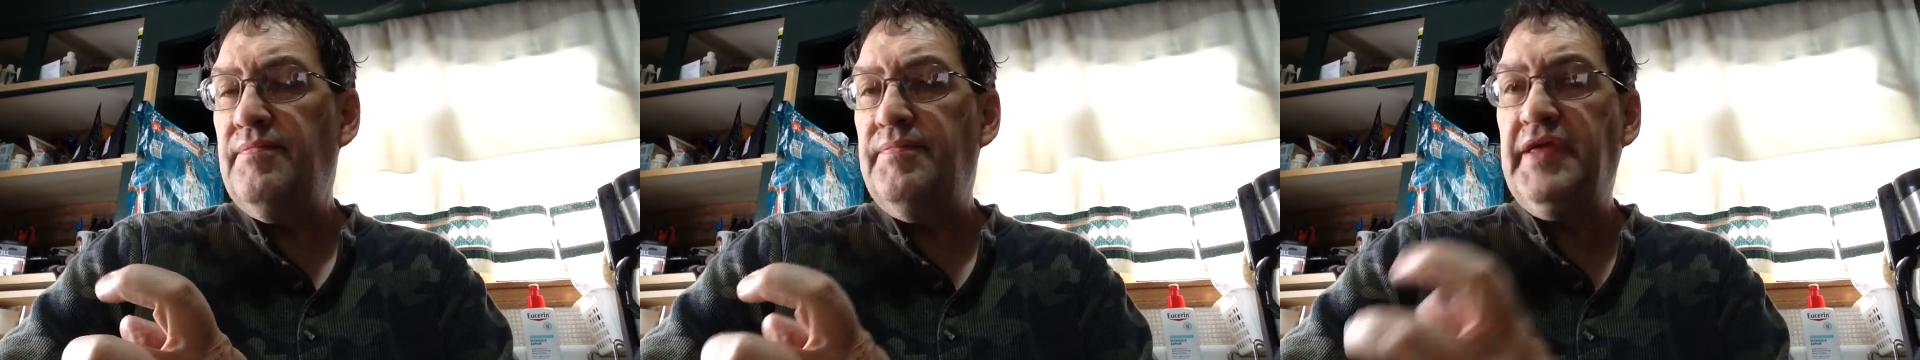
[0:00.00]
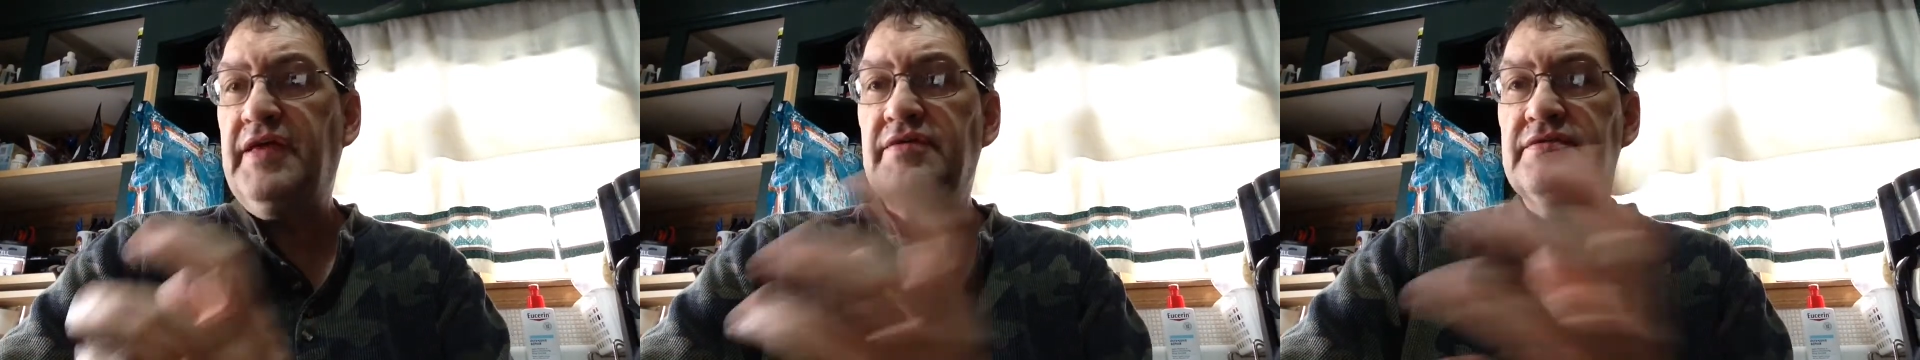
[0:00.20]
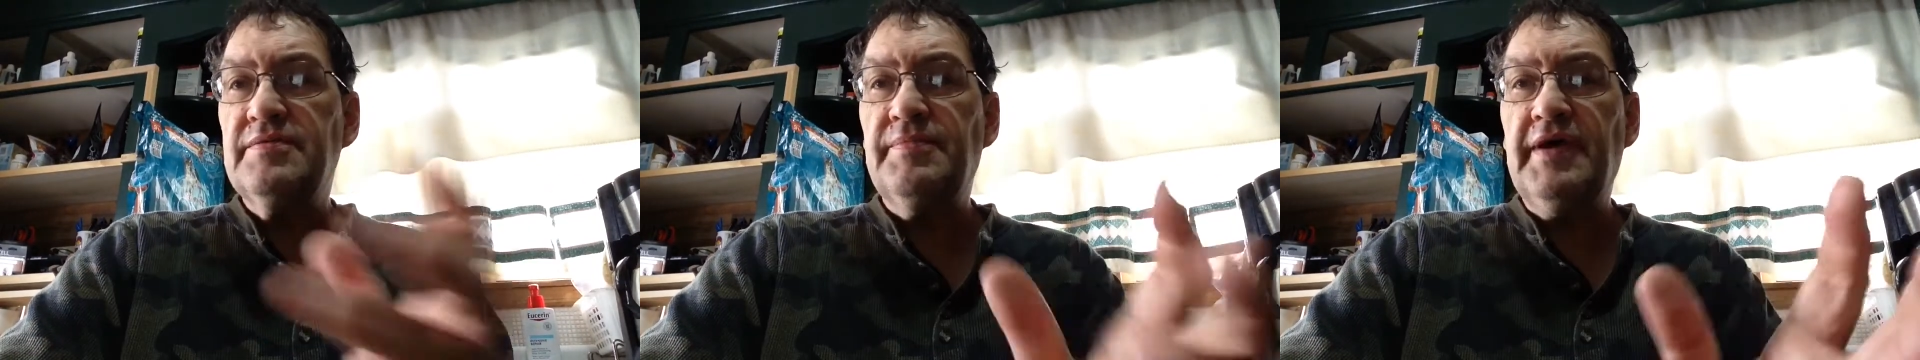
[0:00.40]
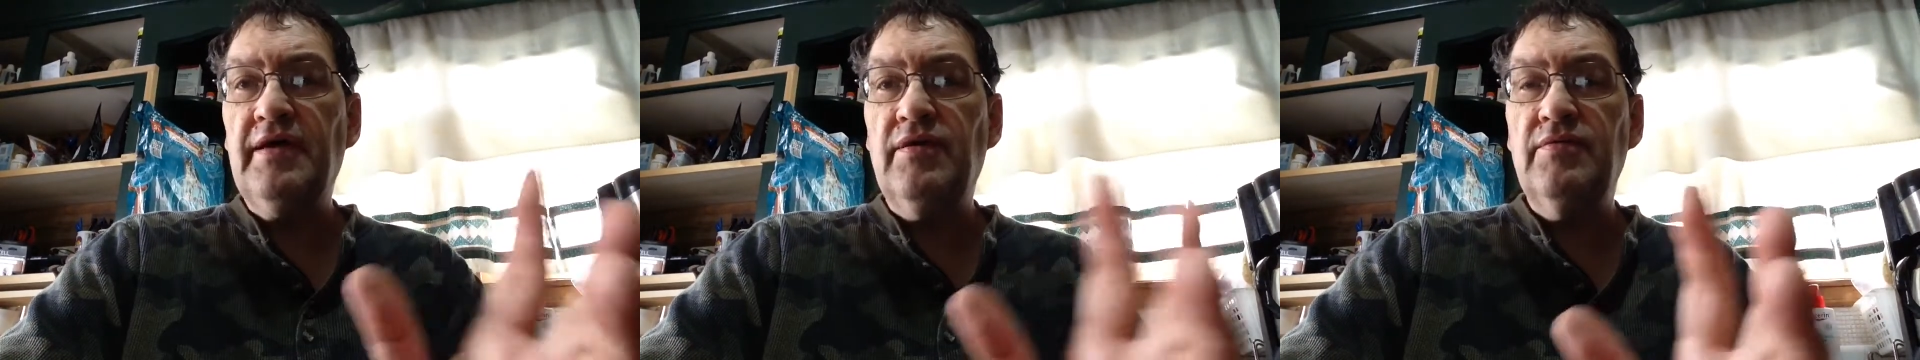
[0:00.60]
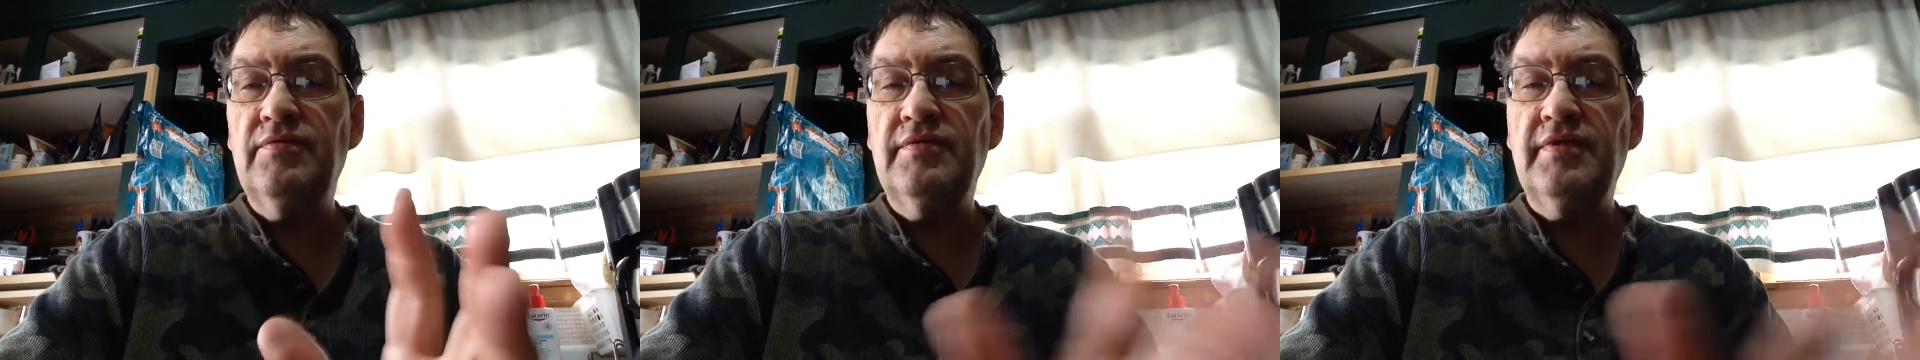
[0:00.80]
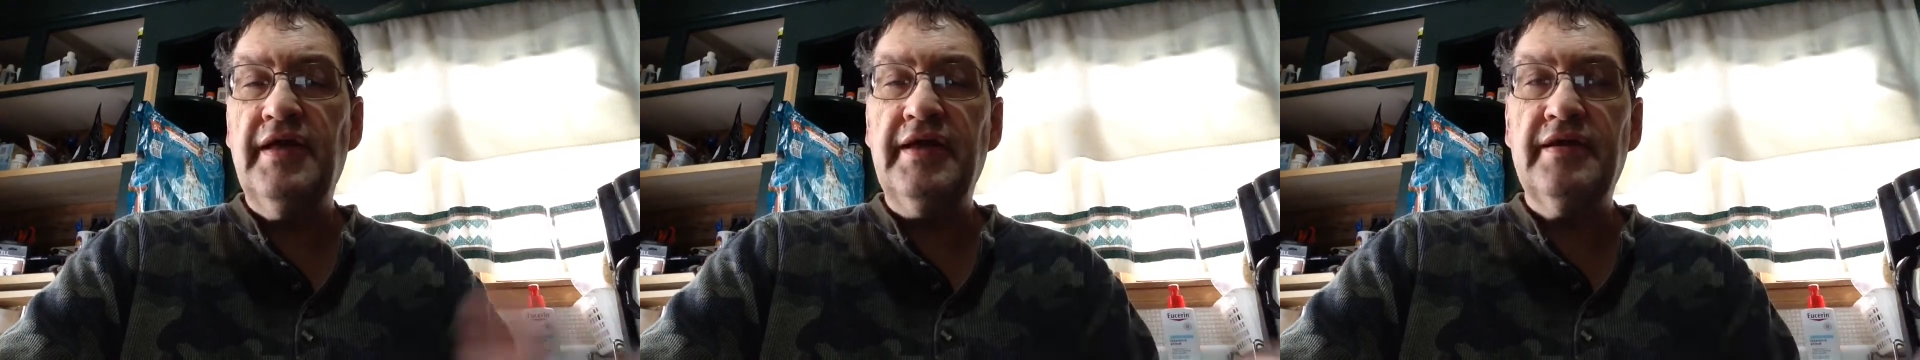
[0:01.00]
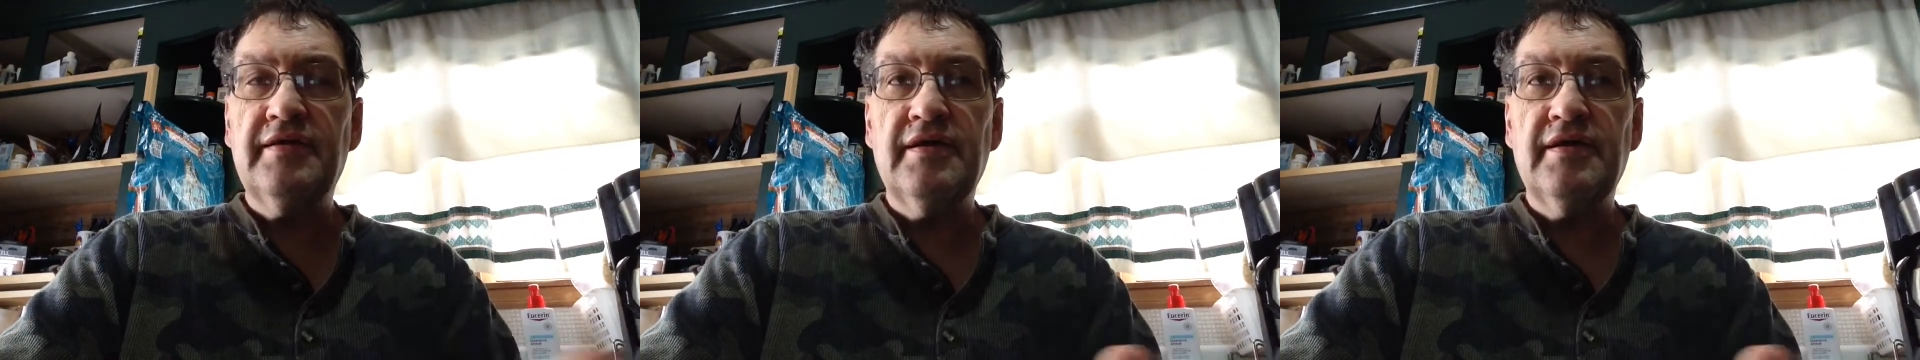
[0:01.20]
because of my own like